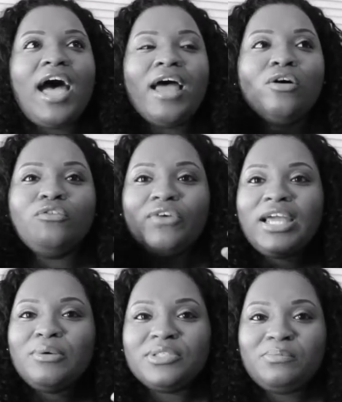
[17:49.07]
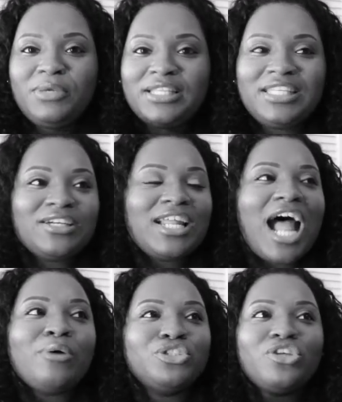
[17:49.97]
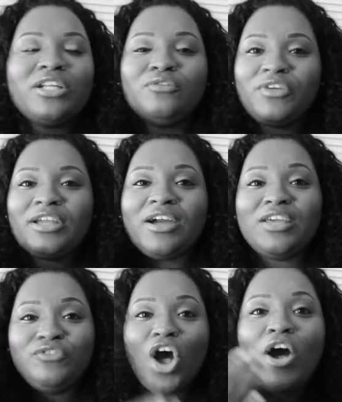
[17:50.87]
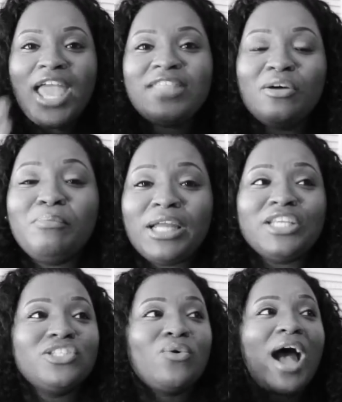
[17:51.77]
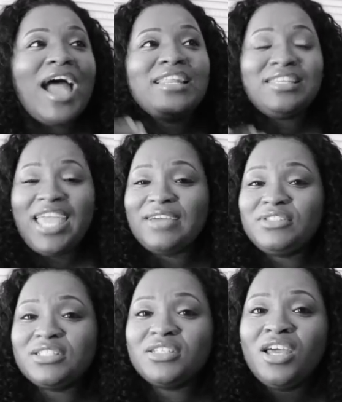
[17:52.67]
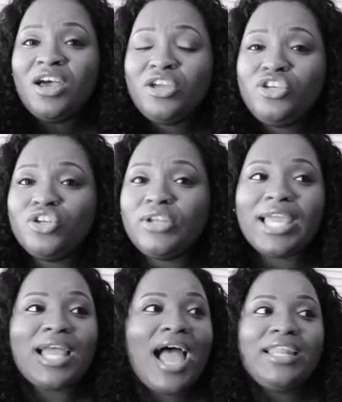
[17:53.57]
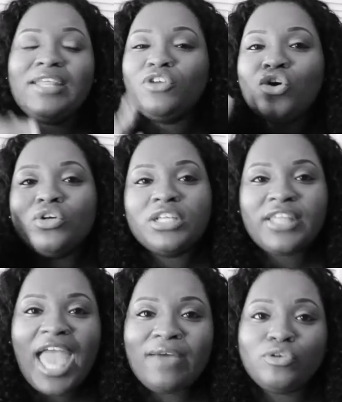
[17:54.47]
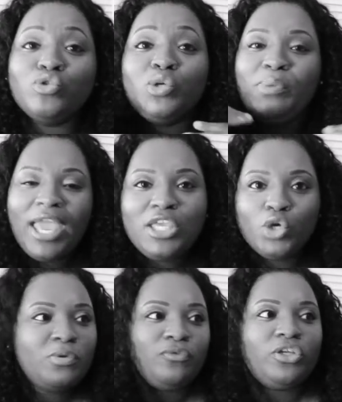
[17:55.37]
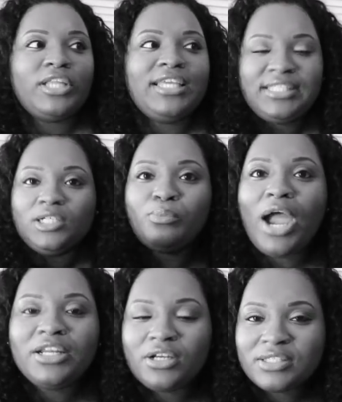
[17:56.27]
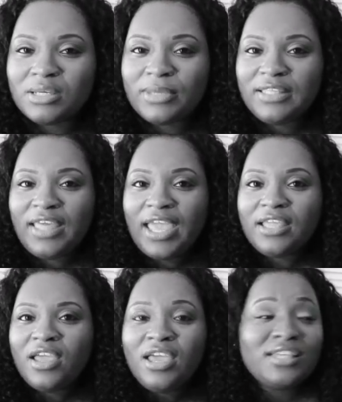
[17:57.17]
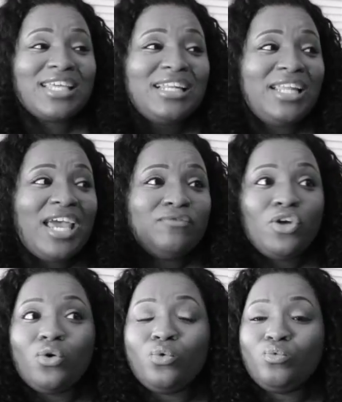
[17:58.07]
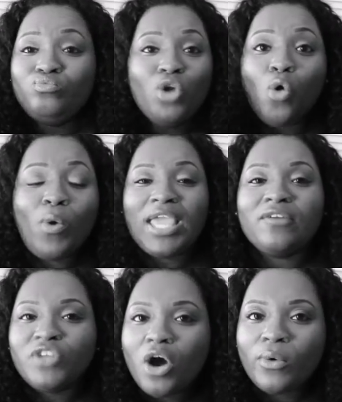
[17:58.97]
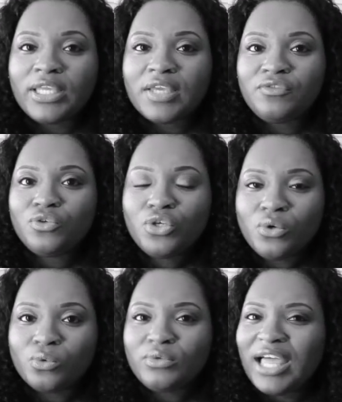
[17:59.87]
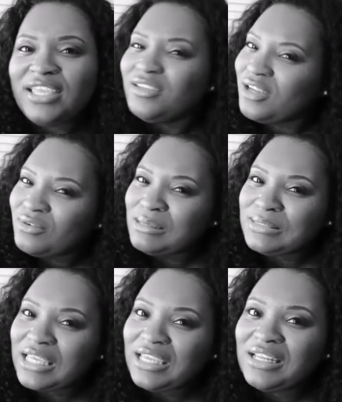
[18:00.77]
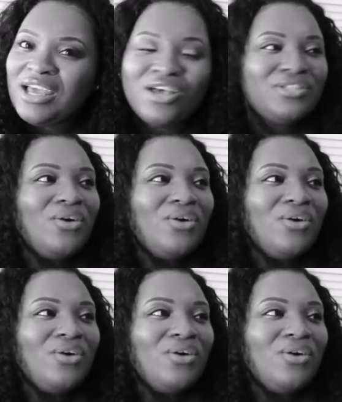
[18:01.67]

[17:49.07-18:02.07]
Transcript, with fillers: I don't find it was a big deal that I was trying to figure out if y'all had the money so I didn't have to, you know, like I didn't have to go another avenue to pay you before you like sent a product or something like that because I didn't have no no way of knowing if you knew. Like, you know what I'm saying?